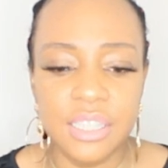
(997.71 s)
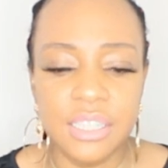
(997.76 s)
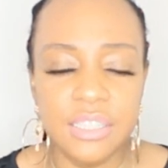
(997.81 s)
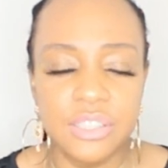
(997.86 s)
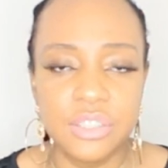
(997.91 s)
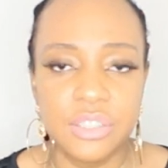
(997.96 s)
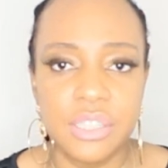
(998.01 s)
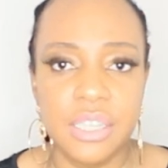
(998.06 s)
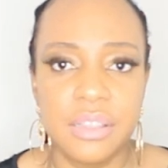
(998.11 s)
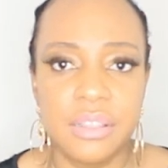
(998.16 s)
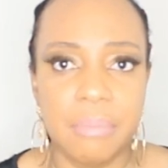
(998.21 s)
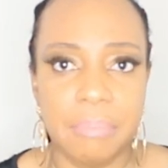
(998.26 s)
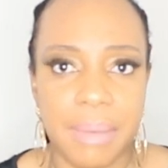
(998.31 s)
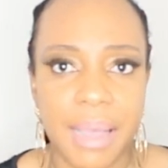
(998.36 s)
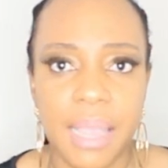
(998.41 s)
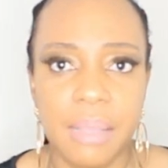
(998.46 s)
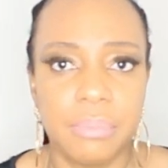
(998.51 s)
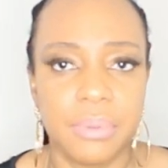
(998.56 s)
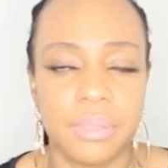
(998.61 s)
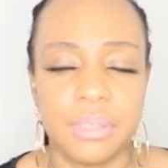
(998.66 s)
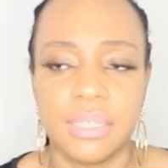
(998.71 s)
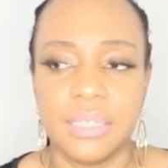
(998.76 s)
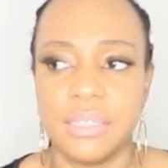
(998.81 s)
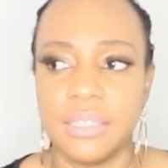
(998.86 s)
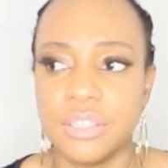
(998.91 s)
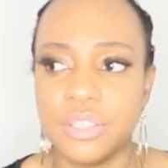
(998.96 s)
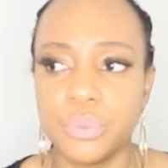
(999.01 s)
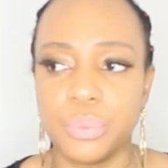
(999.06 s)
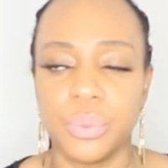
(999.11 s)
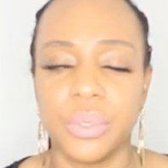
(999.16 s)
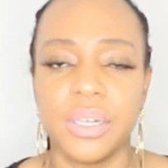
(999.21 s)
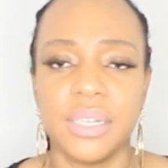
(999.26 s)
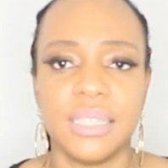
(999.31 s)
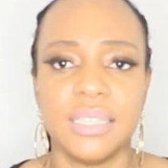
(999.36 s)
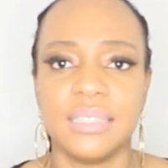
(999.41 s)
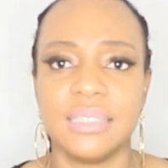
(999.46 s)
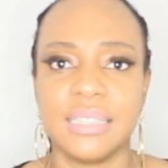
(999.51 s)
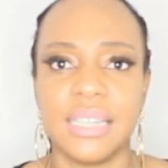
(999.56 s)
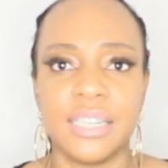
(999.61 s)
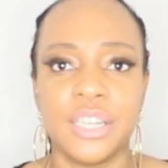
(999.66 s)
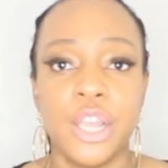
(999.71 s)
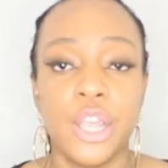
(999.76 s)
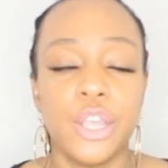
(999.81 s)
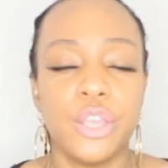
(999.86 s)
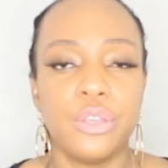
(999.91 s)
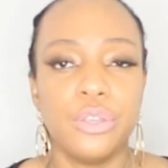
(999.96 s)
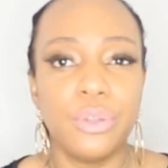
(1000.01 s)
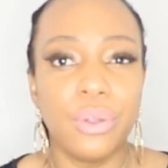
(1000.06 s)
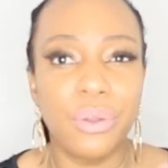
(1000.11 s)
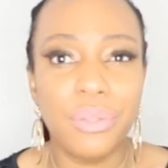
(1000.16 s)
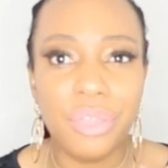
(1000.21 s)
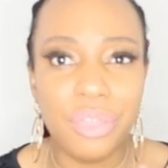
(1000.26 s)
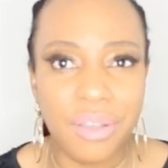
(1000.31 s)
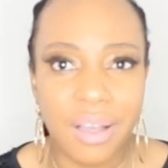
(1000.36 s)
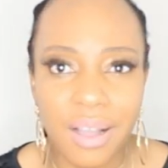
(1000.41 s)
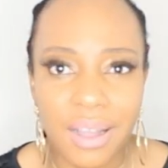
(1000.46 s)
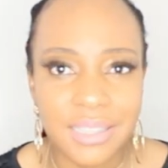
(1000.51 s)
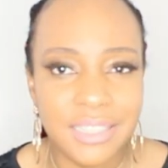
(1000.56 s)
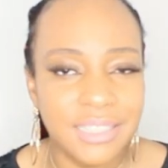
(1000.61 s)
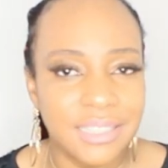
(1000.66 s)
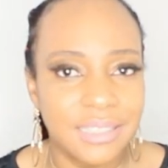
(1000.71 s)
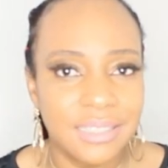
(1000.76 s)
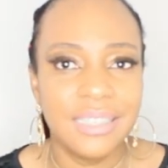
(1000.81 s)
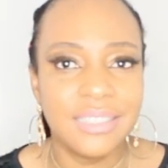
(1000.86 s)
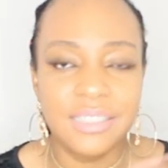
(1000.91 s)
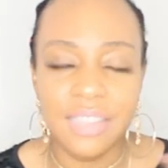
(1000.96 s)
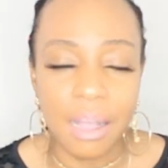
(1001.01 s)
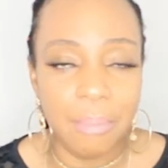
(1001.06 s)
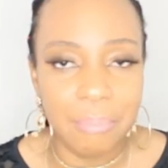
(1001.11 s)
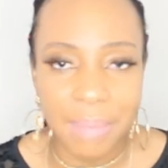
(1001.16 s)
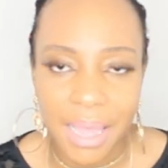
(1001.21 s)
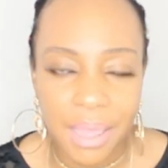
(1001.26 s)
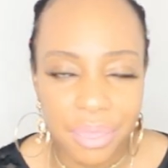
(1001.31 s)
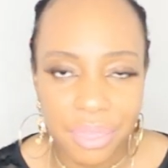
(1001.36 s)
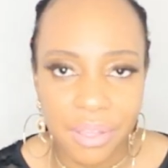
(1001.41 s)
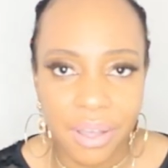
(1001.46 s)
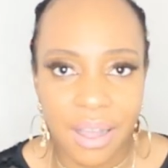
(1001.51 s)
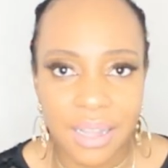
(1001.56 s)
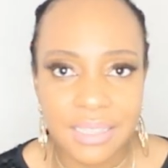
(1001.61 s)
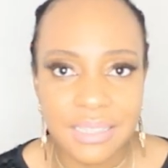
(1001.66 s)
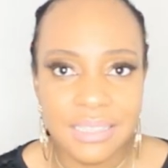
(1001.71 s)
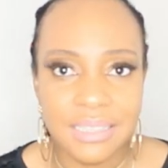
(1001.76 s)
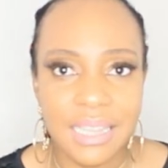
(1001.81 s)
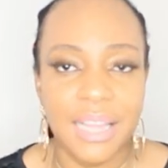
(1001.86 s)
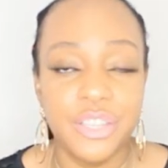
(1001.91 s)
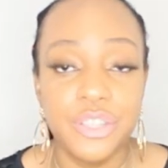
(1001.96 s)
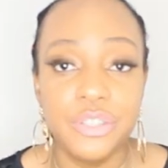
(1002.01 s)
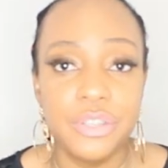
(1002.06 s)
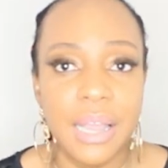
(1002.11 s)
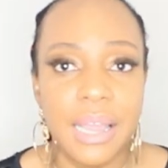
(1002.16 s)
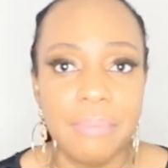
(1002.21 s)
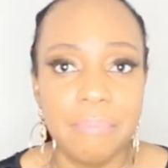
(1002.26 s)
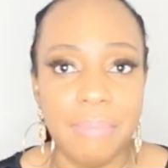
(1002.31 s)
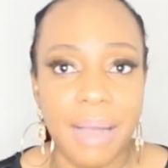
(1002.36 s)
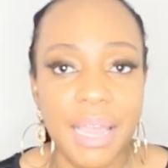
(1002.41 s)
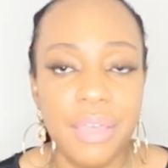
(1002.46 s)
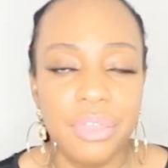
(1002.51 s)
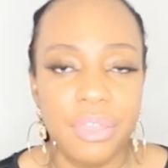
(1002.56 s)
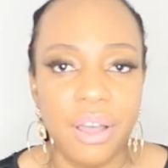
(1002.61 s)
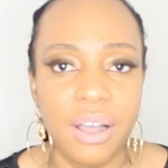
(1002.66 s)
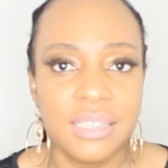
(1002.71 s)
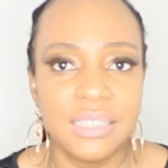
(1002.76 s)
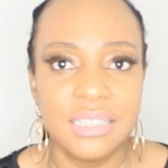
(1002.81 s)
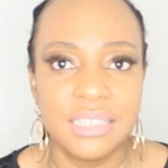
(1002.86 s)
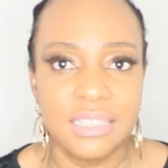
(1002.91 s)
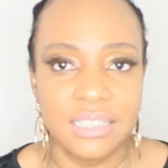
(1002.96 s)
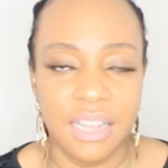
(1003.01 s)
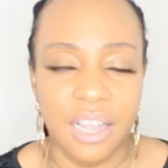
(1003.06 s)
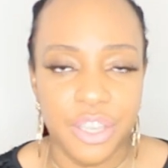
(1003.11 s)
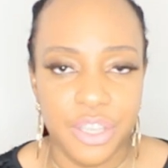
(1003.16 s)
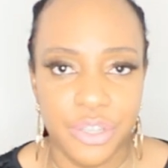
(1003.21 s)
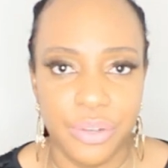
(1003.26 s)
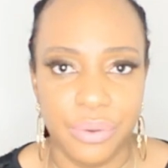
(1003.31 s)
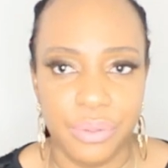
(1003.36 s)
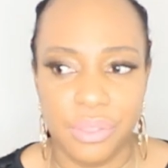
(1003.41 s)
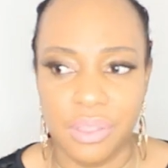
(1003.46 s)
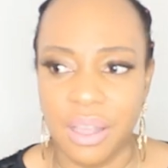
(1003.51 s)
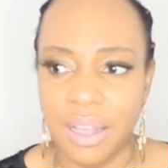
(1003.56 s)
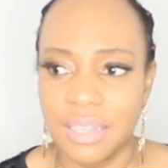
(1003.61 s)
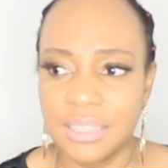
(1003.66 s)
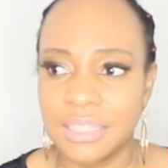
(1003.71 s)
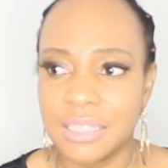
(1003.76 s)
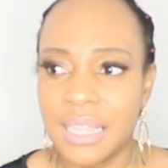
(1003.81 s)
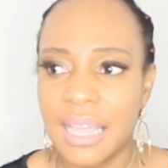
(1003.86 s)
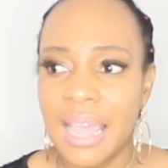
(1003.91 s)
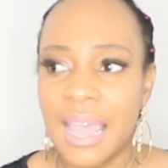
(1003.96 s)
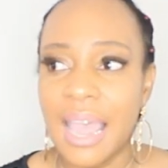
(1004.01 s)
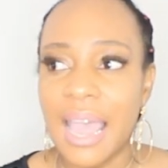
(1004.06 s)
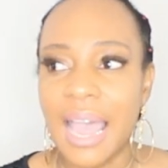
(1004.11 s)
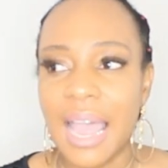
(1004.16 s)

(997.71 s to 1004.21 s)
in his in the Bible in this word he said your thoughts is not my thoughts and and my thoughts is not your thoughts